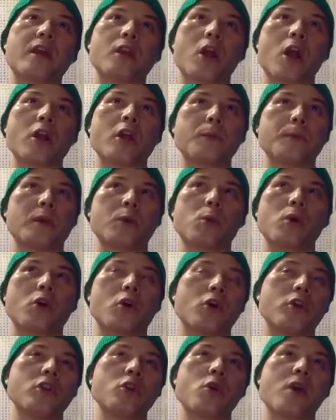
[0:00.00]
an argument, well,
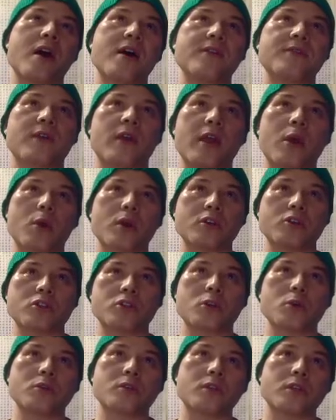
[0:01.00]
couldn't you have aortic
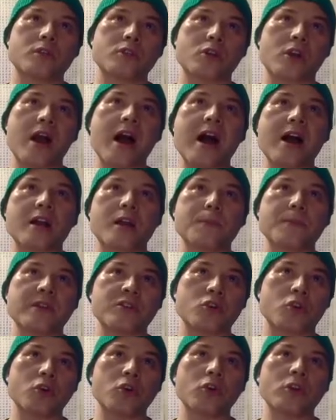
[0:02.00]
stenosis or H O C M
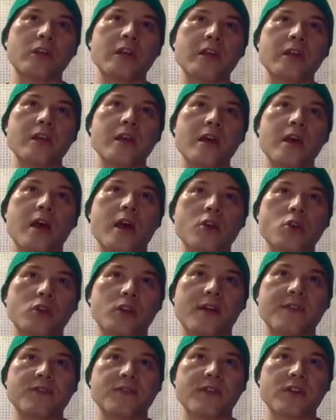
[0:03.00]
that's early and your
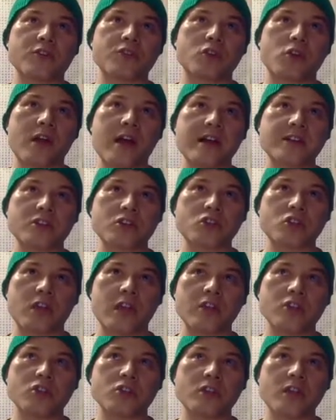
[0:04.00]
left ventricle hasn't
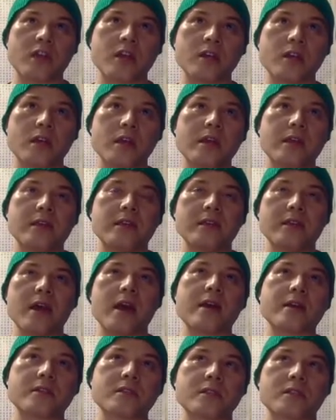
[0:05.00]
changed yet?
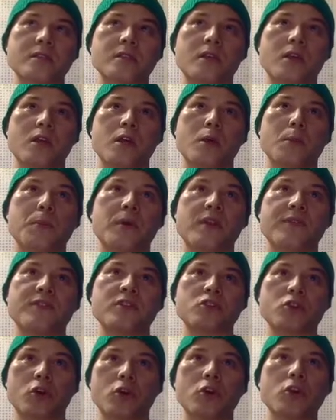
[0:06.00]
Yes, but if
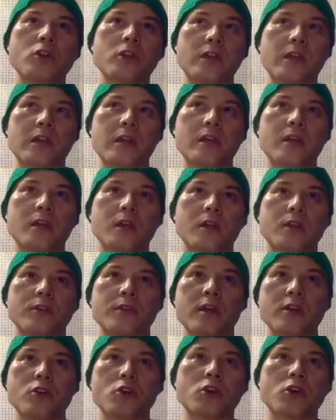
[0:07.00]
it's early,
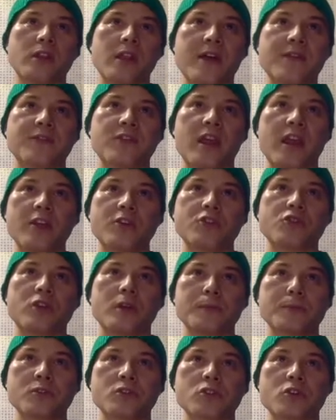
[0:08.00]
then your left
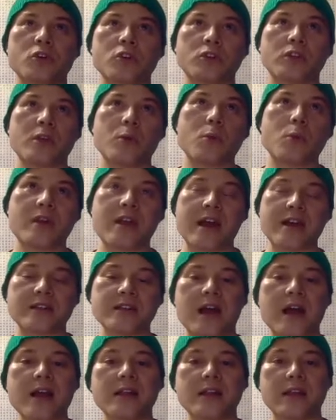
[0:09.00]
atrium certainly would not
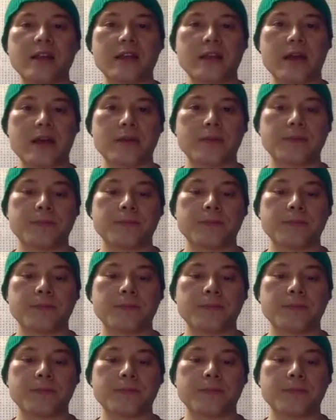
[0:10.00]
dilate yet,